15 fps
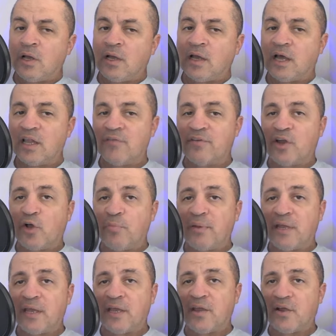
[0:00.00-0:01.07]
Hell of an
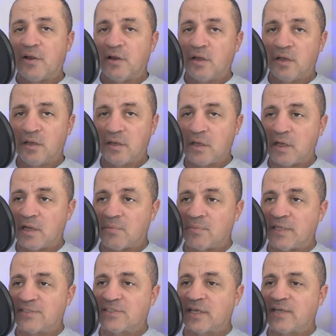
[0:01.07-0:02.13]
opening here. Um,
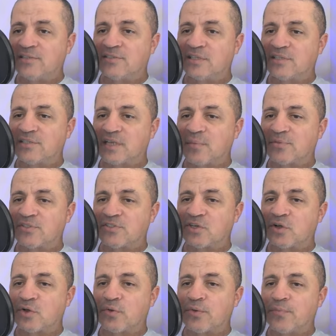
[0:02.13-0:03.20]
let's get into this
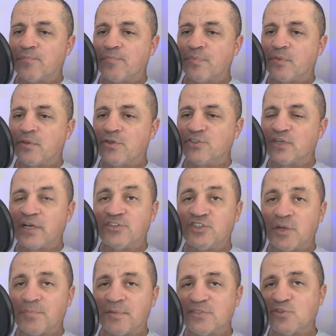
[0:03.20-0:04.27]
episode. Usually I
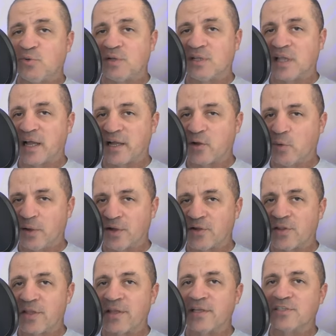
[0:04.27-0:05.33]
jump into it a lot quicker
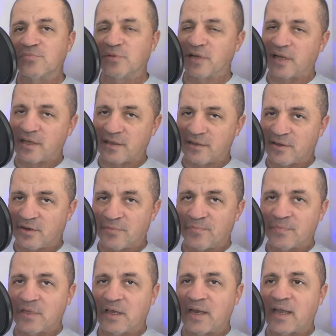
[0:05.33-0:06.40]
than this, but I, you know,
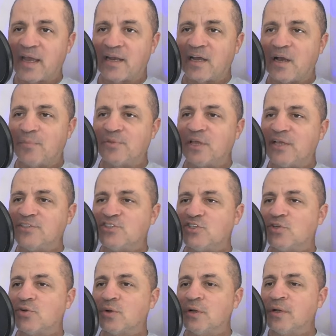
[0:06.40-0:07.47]
kind of had to update
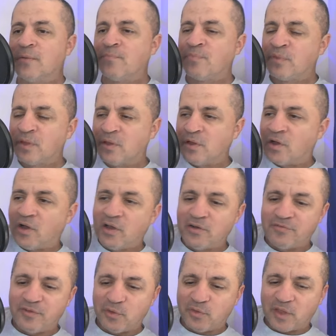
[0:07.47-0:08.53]
you on
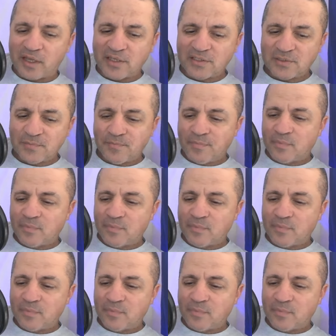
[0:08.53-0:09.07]
a few things.